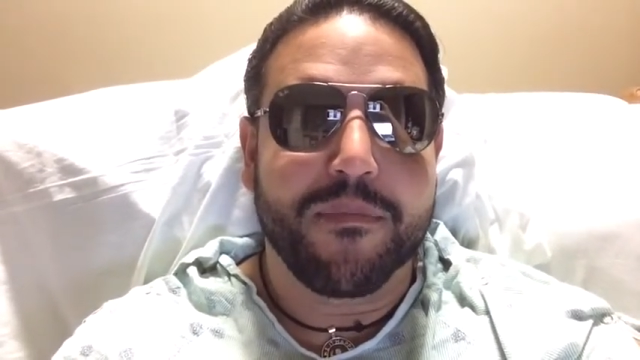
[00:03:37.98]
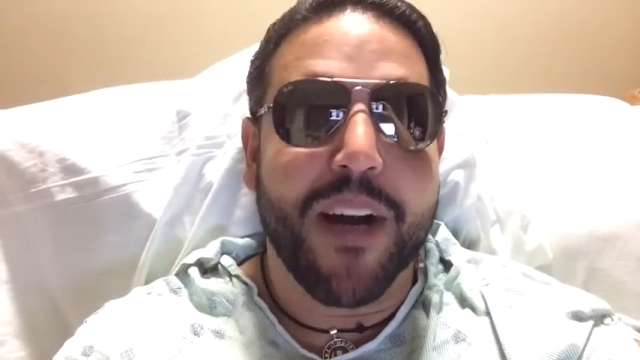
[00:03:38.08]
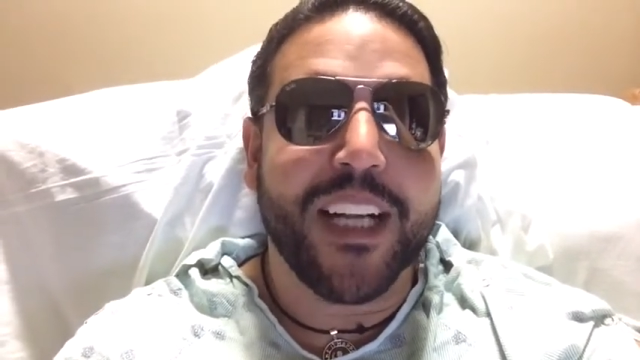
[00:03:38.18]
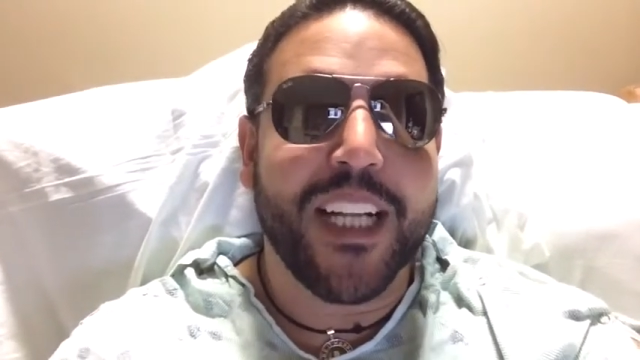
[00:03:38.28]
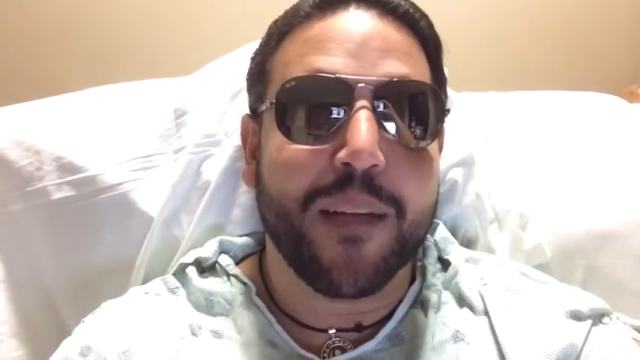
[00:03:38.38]

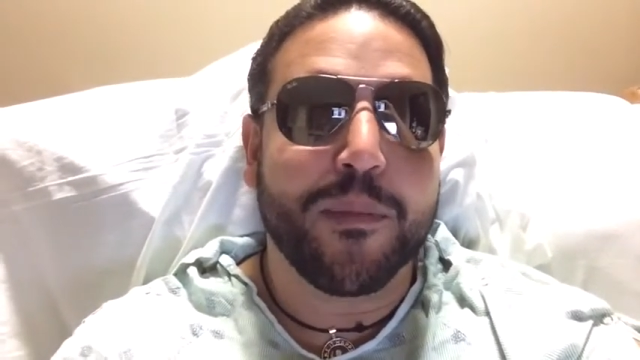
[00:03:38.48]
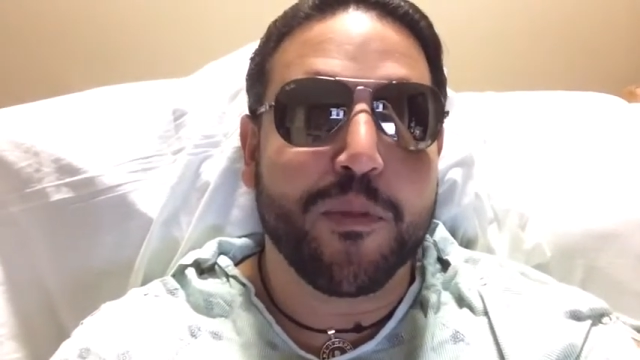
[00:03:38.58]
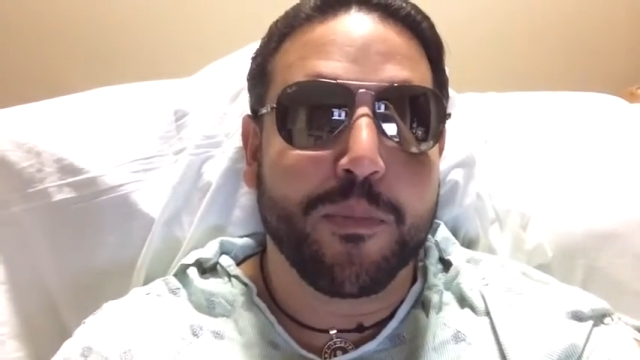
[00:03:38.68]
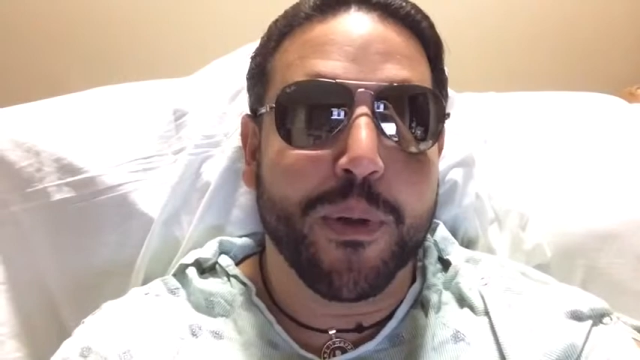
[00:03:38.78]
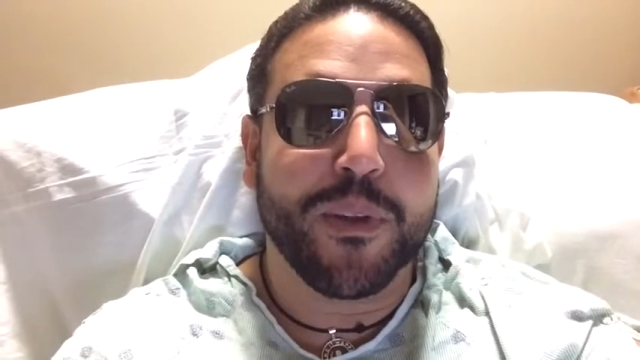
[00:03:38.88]
My name
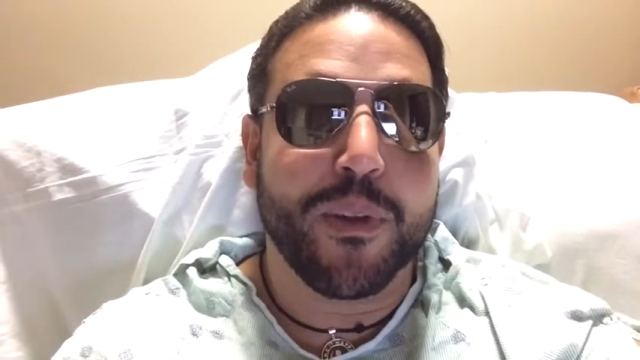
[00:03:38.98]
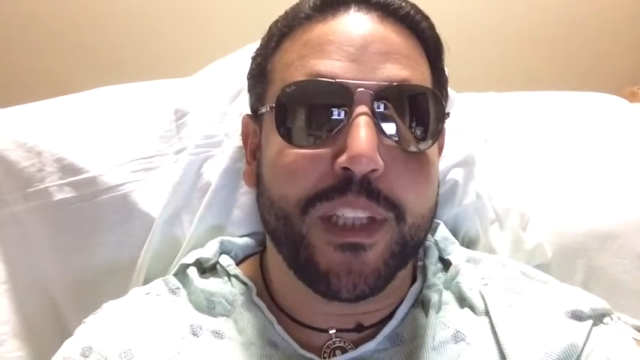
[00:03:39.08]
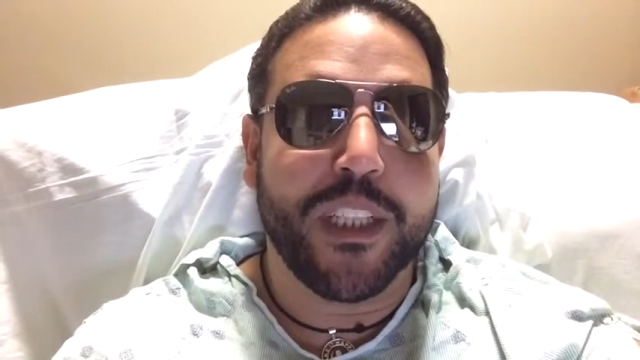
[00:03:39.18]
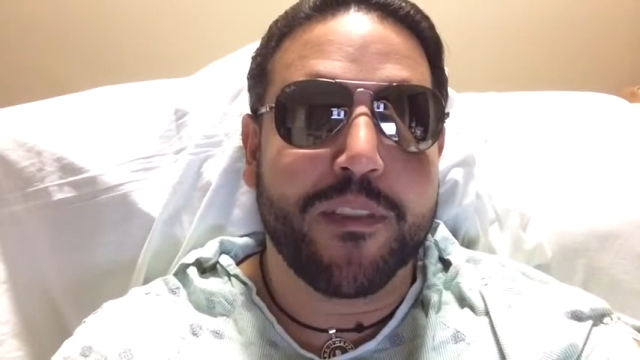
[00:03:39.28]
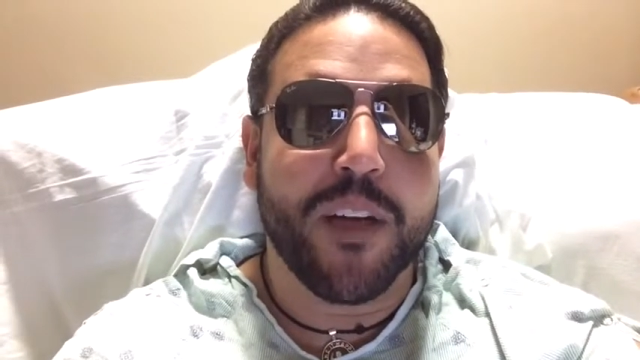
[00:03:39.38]
is Bert
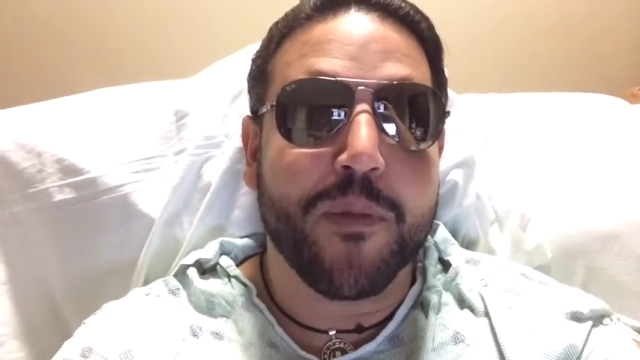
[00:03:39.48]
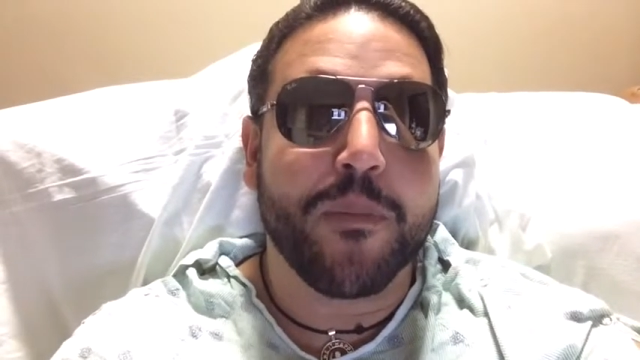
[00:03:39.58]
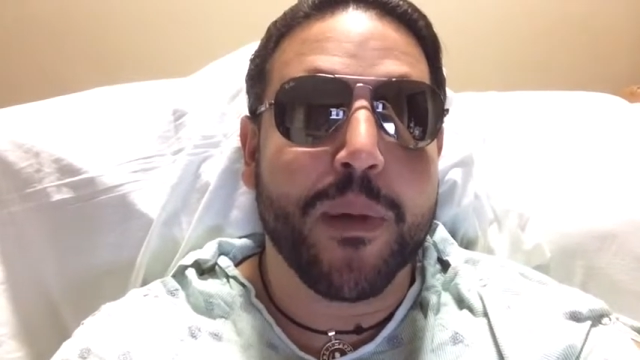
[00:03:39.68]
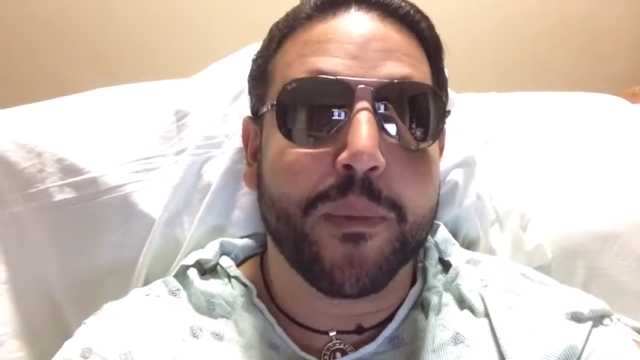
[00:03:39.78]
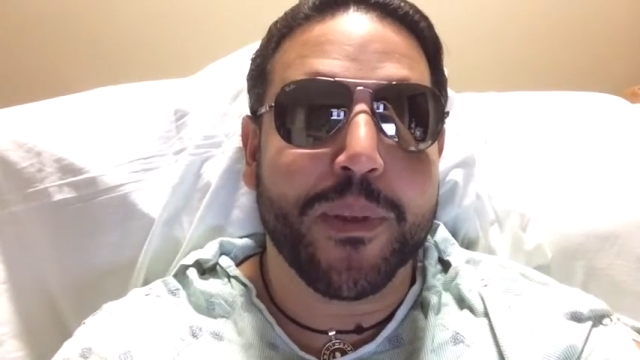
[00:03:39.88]
Oliva, and
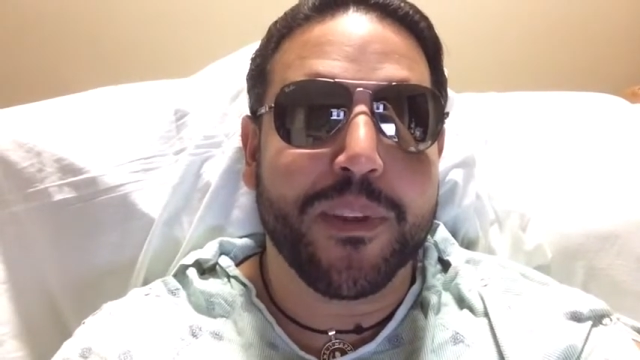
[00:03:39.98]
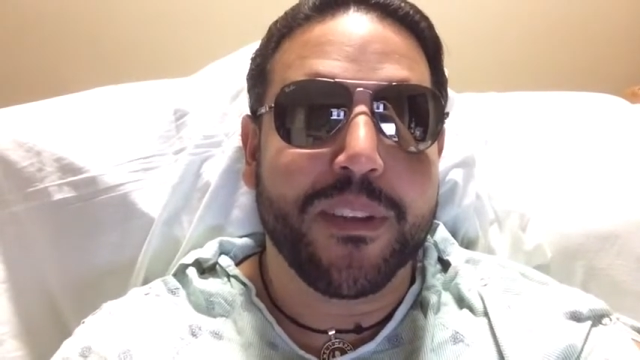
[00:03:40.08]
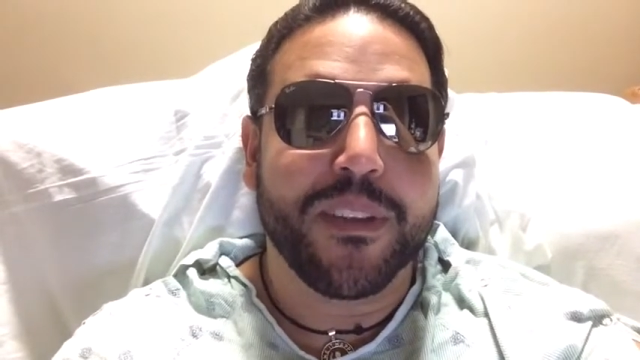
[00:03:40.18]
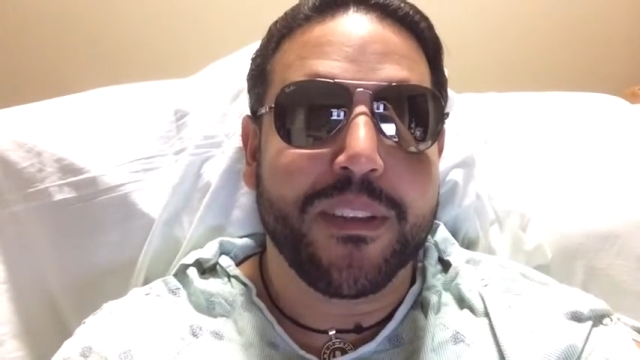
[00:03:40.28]
remember